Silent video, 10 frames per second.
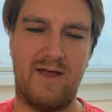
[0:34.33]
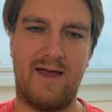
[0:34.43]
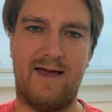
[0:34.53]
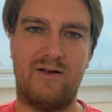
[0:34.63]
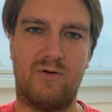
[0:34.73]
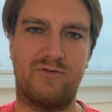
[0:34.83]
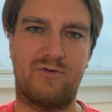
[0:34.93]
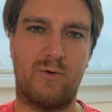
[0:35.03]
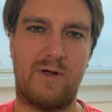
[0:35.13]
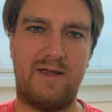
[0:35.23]
And
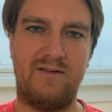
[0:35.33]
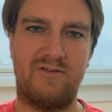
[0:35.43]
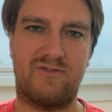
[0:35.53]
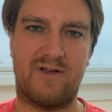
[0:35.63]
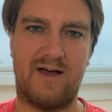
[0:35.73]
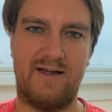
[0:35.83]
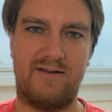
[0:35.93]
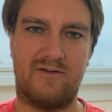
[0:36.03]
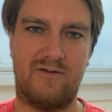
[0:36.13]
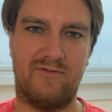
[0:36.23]
also
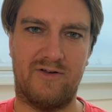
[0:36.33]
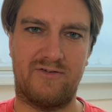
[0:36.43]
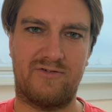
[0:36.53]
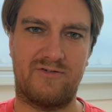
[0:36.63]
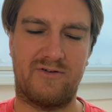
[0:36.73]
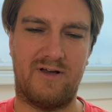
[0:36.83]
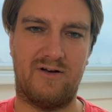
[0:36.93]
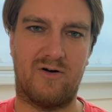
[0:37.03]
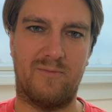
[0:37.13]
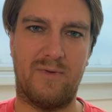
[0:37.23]
inside of us, in
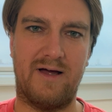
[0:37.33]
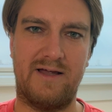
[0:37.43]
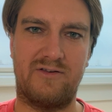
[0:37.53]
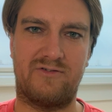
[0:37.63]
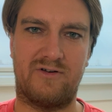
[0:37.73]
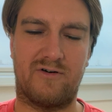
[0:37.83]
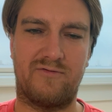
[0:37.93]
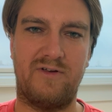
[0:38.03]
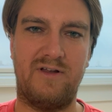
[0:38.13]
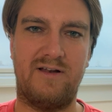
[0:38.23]
our minds, in our
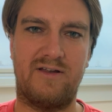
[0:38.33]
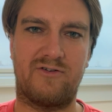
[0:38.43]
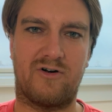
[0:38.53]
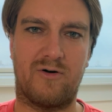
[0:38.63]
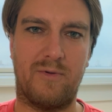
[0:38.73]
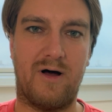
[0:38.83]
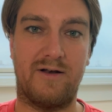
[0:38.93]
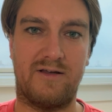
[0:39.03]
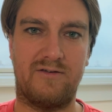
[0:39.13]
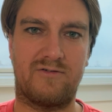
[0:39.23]
feelings, in our
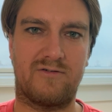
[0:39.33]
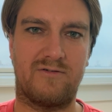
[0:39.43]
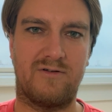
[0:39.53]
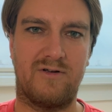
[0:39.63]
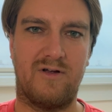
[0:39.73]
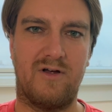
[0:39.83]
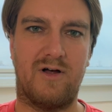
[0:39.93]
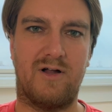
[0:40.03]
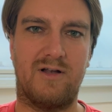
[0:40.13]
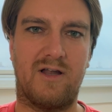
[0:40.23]
bodies,
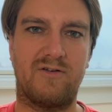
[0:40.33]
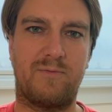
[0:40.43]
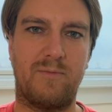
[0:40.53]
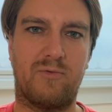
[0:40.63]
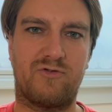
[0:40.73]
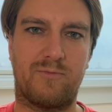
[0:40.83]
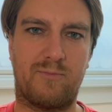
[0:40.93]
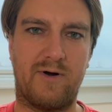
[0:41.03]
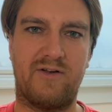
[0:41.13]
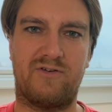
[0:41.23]
a lot of people
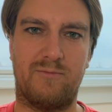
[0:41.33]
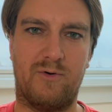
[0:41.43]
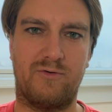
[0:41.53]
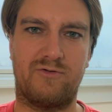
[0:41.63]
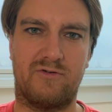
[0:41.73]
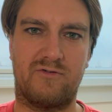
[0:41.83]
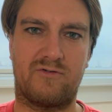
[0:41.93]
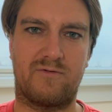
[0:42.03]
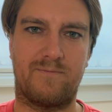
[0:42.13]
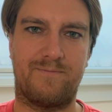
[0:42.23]
suppress emotions.